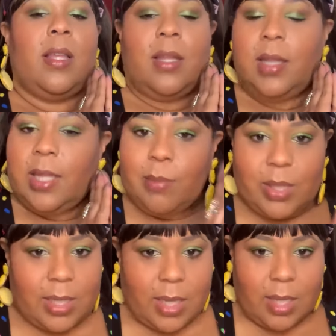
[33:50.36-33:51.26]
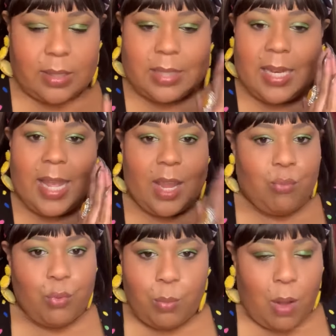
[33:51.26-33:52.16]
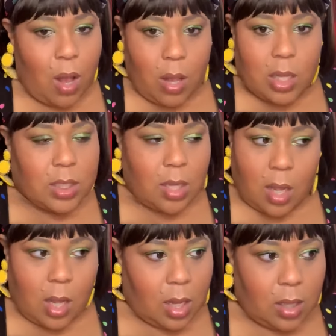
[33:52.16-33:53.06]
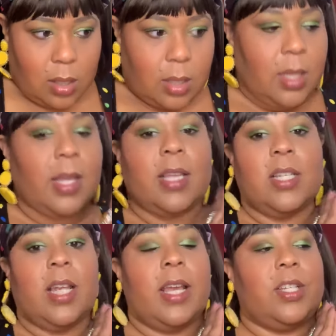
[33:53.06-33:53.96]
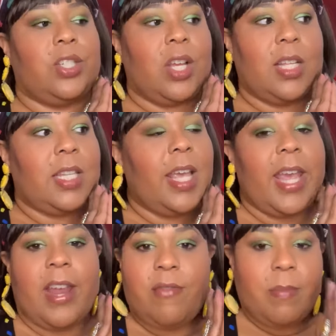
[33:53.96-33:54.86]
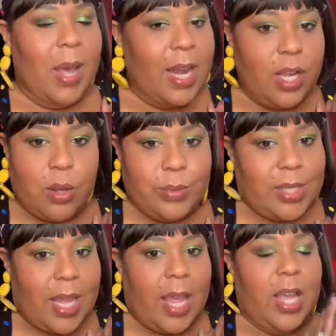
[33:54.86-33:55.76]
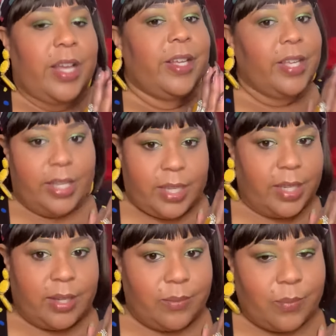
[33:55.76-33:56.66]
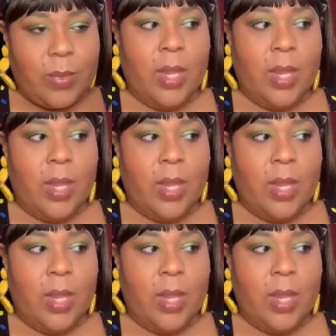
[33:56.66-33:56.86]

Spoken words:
lip sync today RuPaul song. Shanté, everybody gonna stay again.